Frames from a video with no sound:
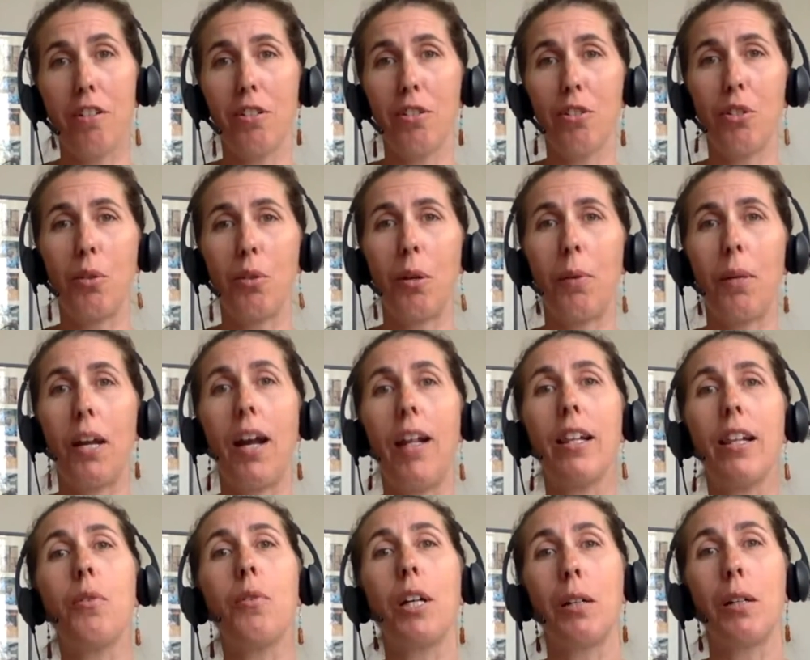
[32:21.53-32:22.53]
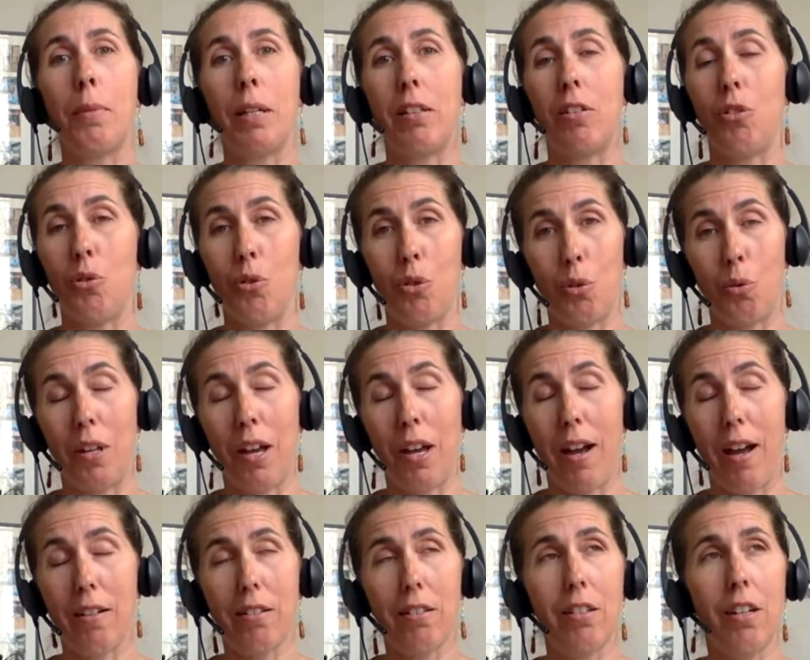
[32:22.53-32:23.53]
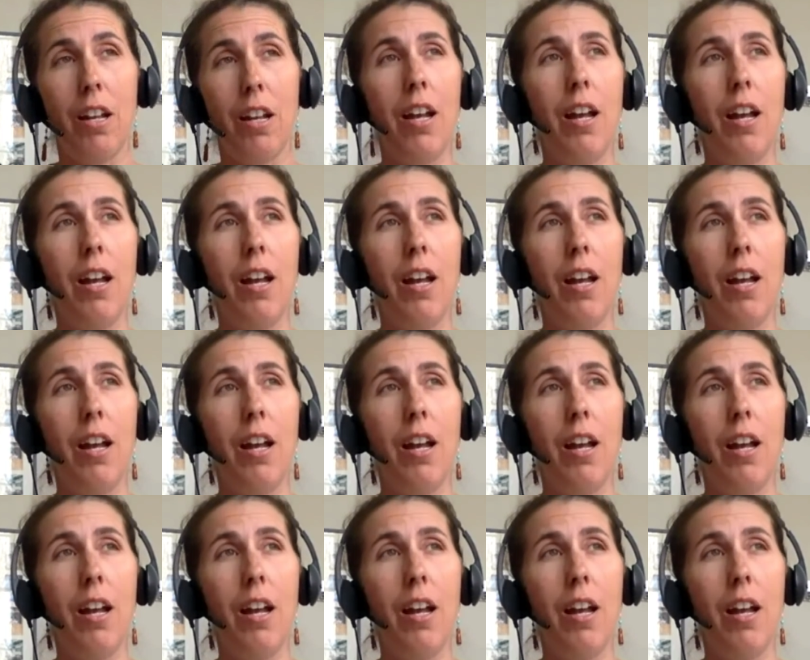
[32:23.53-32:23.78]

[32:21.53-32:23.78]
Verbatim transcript: So I would highly recommend that you do that.